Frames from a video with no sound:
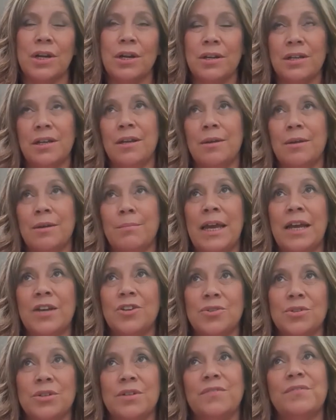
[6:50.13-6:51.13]
um,
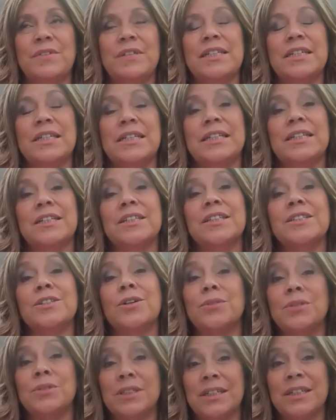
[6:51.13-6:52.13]
actually physically
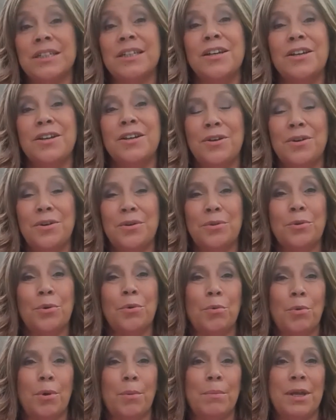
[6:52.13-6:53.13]
assaulting the
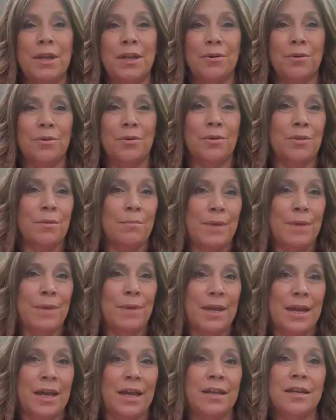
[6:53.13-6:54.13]
woman or the
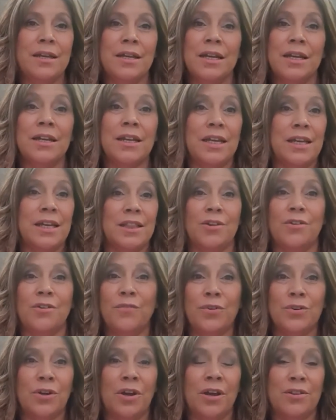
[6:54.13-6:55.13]
man in their
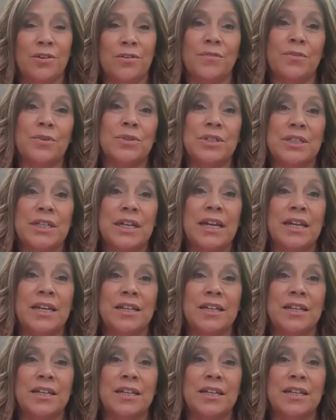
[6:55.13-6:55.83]
fir- on their first date.